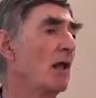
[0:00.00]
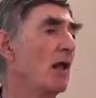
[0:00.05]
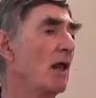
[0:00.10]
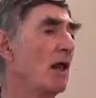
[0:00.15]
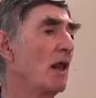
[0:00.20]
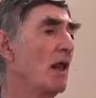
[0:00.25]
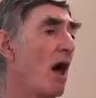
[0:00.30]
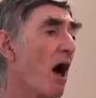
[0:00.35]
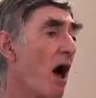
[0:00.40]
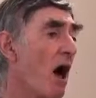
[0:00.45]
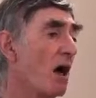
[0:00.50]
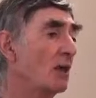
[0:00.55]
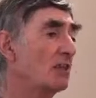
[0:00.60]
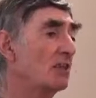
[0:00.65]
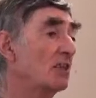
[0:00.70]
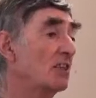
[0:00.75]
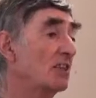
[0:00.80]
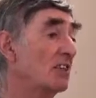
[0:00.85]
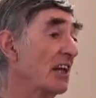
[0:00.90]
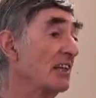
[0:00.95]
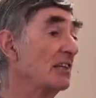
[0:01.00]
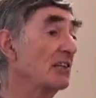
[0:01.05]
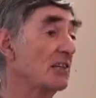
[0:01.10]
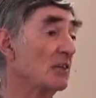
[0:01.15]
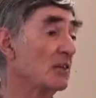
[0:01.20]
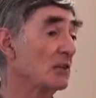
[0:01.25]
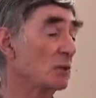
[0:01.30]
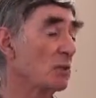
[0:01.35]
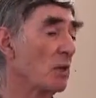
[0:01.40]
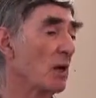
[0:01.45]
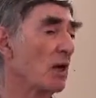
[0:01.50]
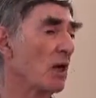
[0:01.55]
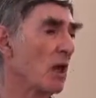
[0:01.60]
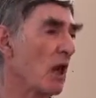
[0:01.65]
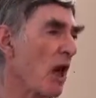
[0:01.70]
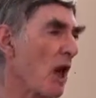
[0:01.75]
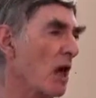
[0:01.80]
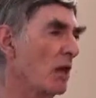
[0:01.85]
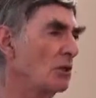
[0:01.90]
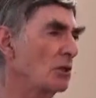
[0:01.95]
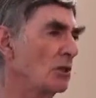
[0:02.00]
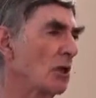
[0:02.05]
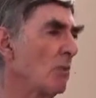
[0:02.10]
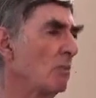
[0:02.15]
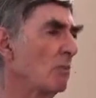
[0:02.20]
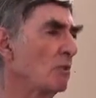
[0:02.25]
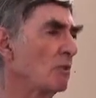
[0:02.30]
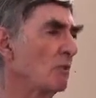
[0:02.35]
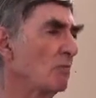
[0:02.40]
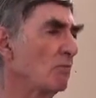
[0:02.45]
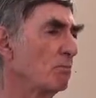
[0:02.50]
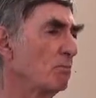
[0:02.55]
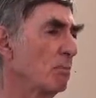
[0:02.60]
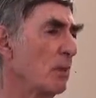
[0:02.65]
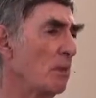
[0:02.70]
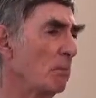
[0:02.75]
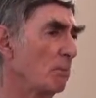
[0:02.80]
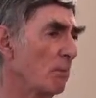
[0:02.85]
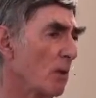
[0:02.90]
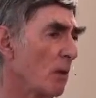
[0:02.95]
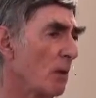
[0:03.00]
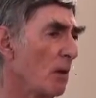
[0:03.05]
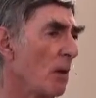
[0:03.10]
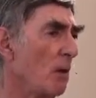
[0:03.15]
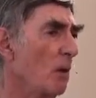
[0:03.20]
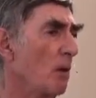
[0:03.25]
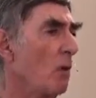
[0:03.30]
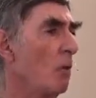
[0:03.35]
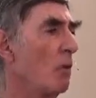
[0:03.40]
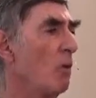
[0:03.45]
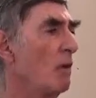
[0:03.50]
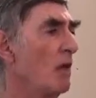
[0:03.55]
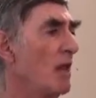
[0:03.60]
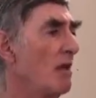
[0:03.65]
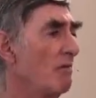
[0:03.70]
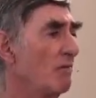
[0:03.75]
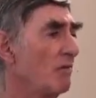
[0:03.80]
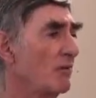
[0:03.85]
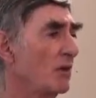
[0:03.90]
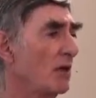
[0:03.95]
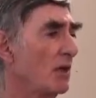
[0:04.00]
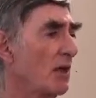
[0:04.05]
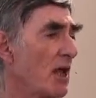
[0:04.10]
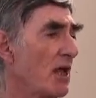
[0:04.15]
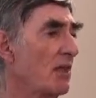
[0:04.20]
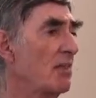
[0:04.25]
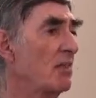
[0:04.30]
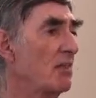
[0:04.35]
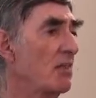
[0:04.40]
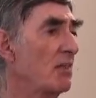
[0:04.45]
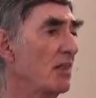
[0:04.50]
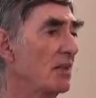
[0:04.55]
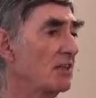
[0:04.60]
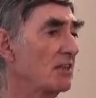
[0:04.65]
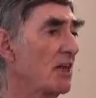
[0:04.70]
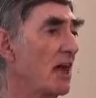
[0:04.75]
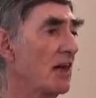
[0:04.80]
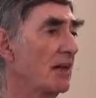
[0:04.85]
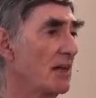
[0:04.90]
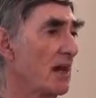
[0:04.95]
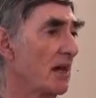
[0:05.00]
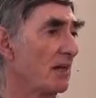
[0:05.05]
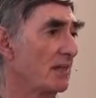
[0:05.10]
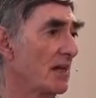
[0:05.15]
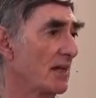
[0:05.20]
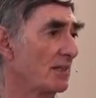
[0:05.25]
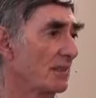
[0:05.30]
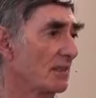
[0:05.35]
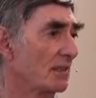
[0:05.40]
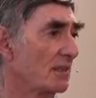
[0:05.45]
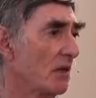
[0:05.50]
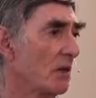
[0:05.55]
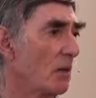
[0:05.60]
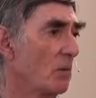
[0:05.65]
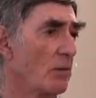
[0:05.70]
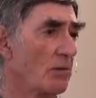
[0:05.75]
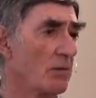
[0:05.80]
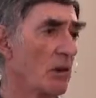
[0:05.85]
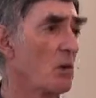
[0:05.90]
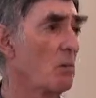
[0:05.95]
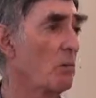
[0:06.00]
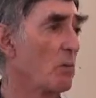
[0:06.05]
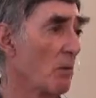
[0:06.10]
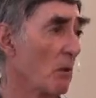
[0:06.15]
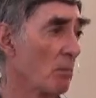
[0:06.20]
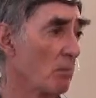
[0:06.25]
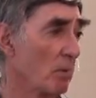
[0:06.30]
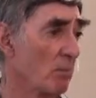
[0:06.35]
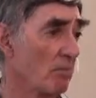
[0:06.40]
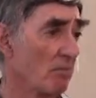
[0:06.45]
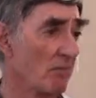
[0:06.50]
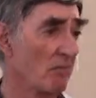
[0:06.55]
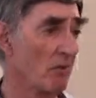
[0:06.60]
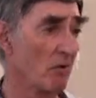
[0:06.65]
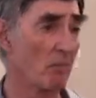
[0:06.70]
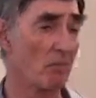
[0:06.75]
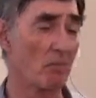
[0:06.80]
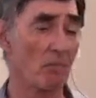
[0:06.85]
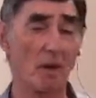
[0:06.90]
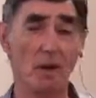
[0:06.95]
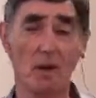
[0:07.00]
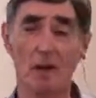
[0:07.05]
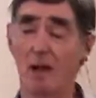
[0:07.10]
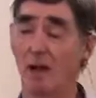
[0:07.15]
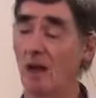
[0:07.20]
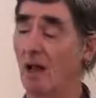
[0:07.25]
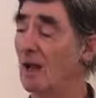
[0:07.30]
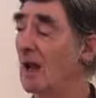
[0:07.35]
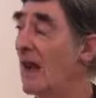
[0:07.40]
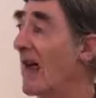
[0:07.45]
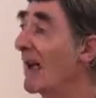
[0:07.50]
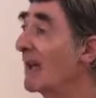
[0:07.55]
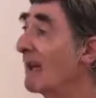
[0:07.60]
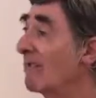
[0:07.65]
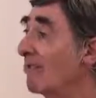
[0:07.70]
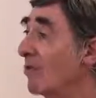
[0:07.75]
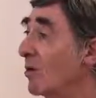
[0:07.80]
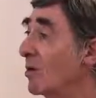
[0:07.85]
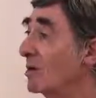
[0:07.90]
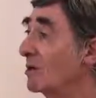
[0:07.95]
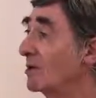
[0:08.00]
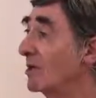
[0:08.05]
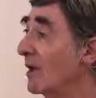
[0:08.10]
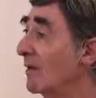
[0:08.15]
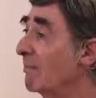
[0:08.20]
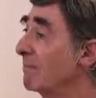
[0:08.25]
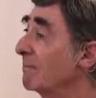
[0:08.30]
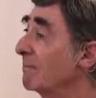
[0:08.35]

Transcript: large centers where large numbers of people lived in the Sinai desert with no problem from lack of water.